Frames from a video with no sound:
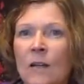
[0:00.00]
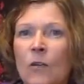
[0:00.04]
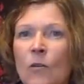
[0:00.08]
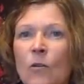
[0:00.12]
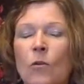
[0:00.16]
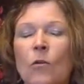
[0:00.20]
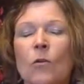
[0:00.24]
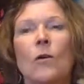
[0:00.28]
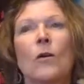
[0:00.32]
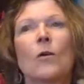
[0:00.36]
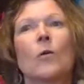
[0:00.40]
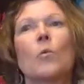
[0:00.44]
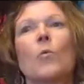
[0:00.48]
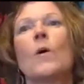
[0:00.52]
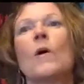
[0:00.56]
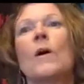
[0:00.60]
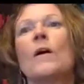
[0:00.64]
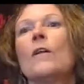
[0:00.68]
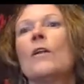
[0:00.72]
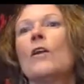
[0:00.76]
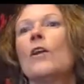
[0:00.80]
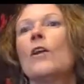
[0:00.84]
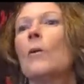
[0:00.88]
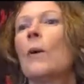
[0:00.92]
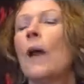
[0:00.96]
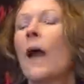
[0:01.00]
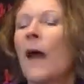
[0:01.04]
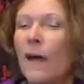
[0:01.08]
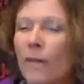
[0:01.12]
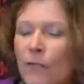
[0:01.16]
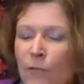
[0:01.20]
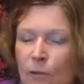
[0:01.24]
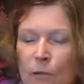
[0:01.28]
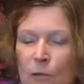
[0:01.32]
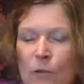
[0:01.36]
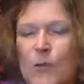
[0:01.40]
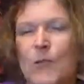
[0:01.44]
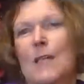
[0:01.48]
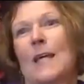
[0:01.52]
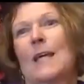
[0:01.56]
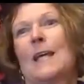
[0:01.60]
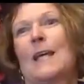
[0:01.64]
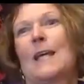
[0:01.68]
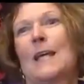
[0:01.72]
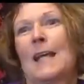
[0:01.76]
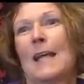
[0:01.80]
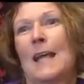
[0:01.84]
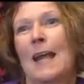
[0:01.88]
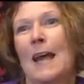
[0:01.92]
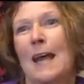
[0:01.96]
nor will you ever see
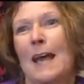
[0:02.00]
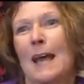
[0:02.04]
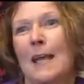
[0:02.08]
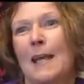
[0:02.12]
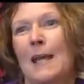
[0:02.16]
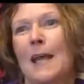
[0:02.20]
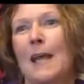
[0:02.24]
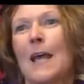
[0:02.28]
it again.